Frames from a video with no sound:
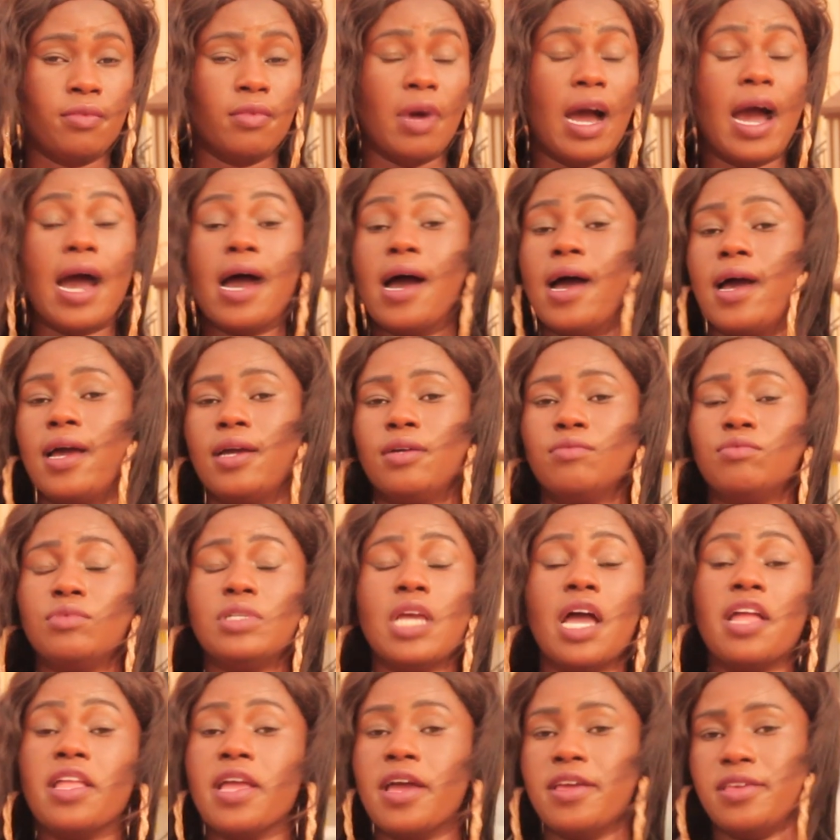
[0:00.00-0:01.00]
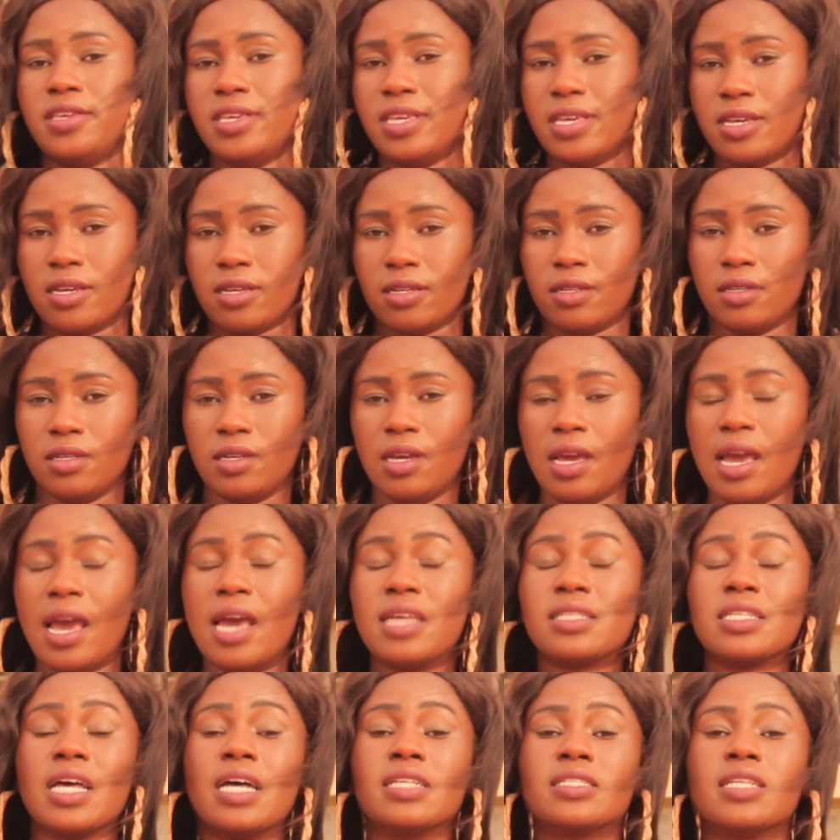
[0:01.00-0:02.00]
I,
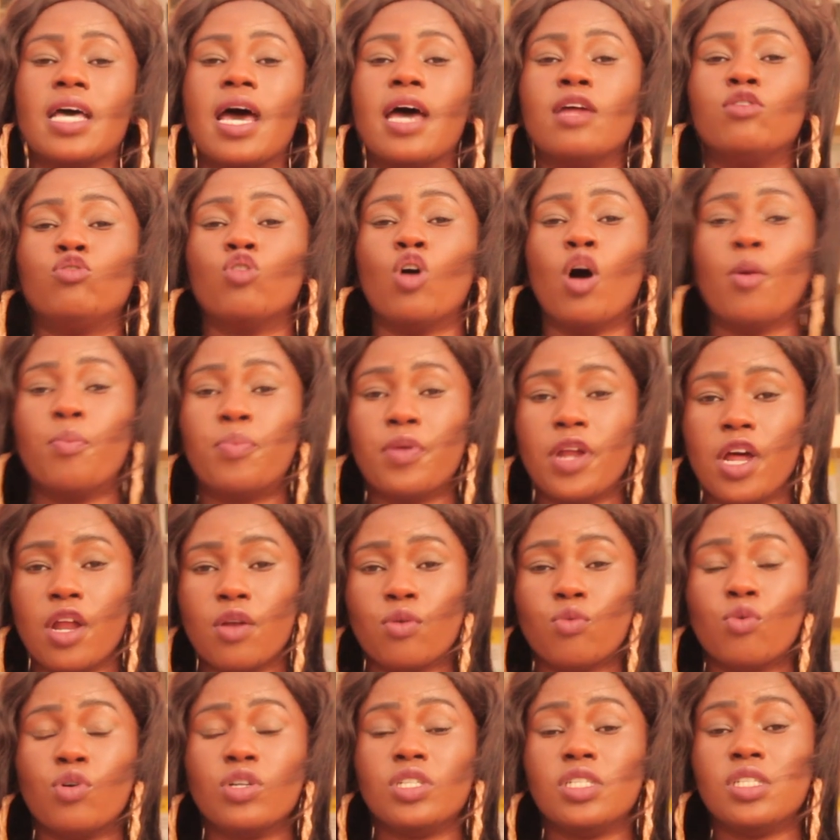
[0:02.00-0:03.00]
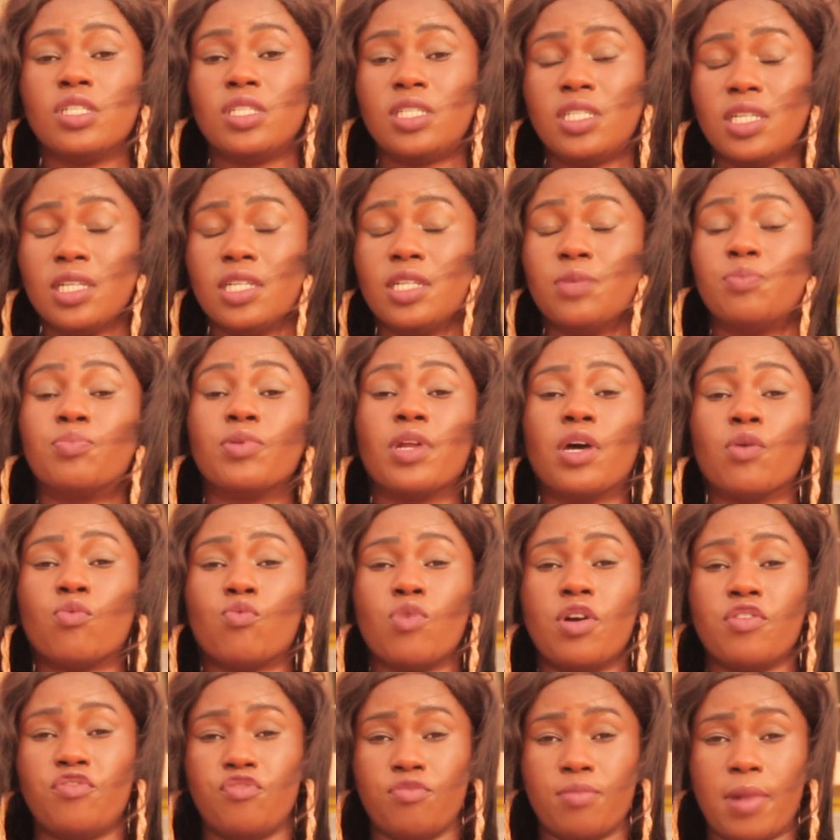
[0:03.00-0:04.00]
as I say, do a brand with the dinny brand
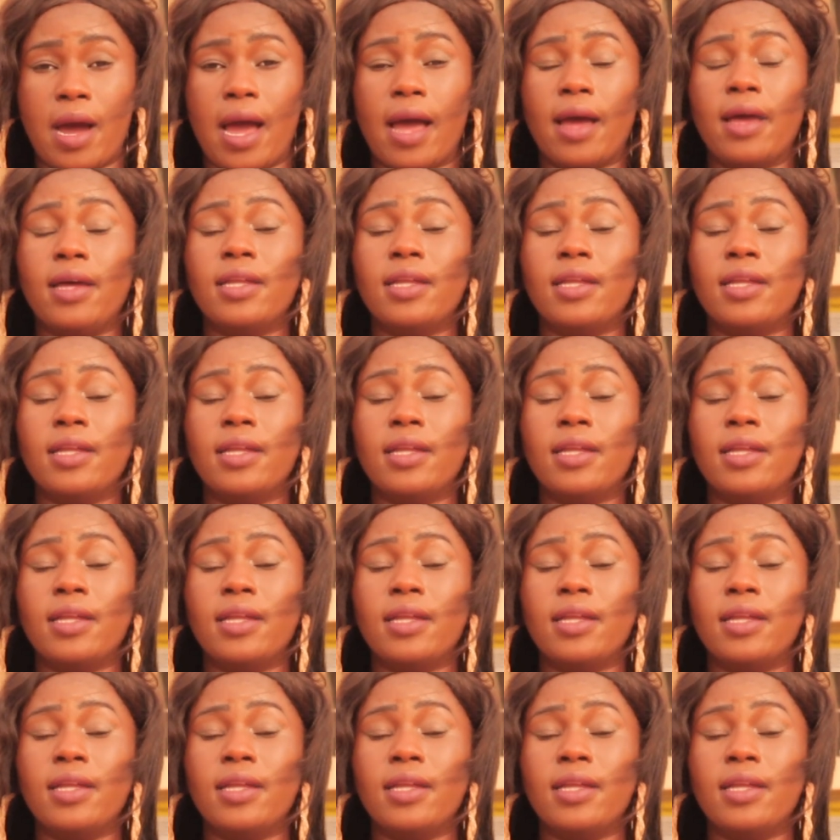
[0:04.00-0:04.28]
with you, my.